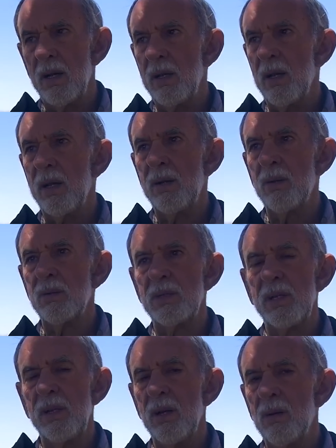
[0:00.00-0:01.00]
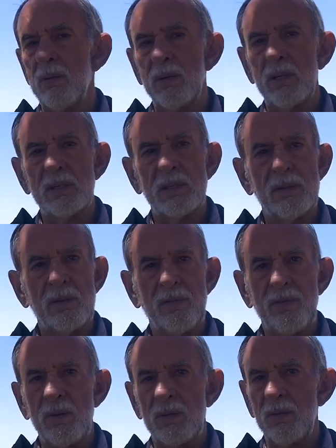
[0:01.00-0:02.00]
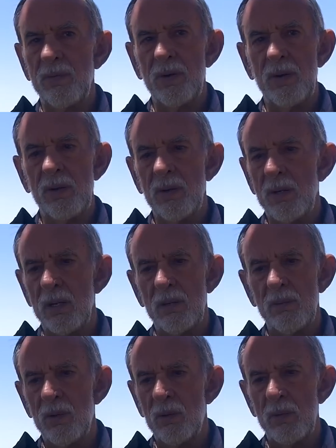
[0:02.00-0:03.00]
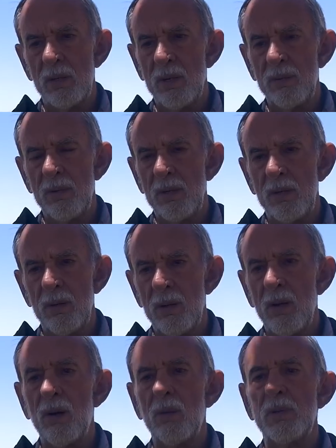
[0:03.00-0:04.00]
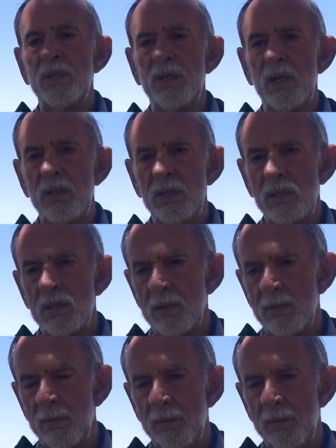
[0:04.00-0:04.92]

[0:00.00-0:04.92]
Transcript: I don't see the outlook as the future very good at the moment. I really don't. I hope it changes.